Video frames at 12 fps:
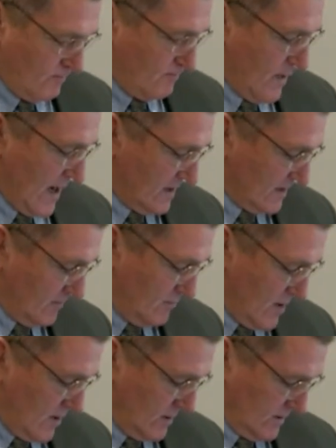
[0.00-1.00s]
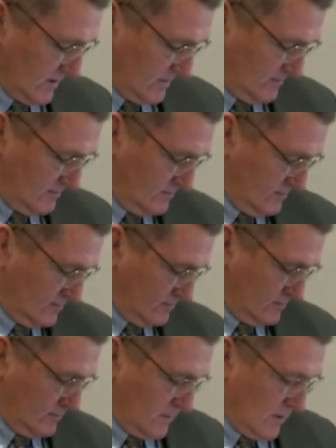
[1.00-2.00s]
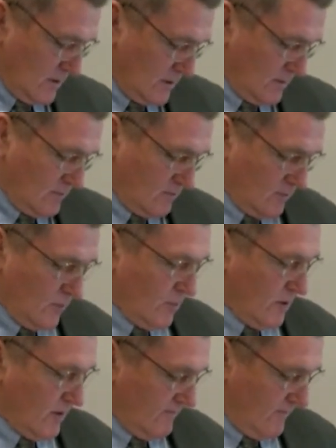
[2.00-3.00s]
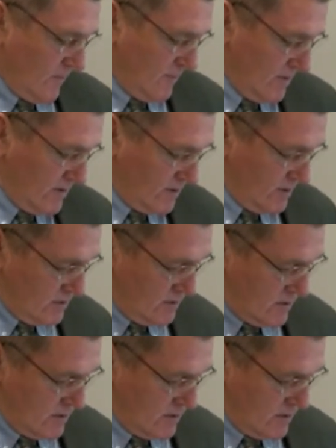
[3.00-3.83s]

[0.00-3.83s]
paid some bills. We're looking forward to